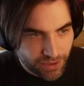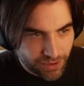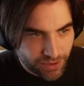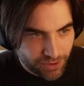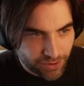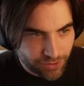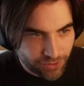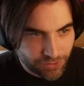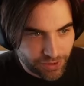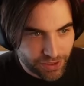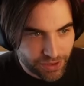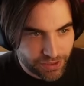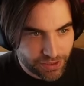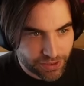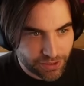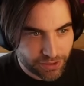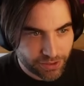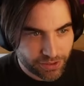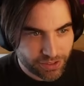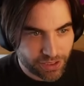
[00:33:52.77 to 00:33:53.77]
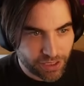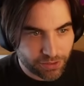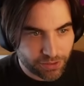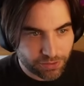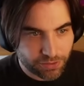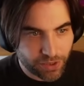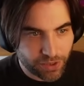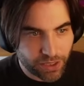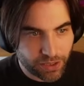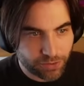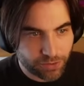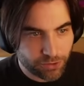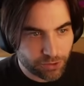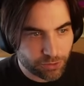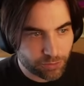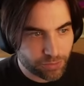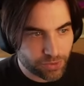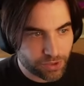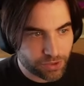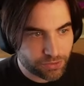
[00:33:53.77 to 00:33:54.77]
all of the alternatives are far from
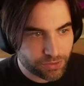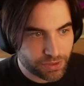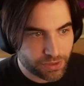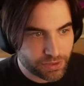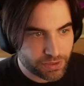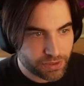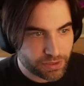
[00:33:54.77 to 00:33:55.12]
perfect.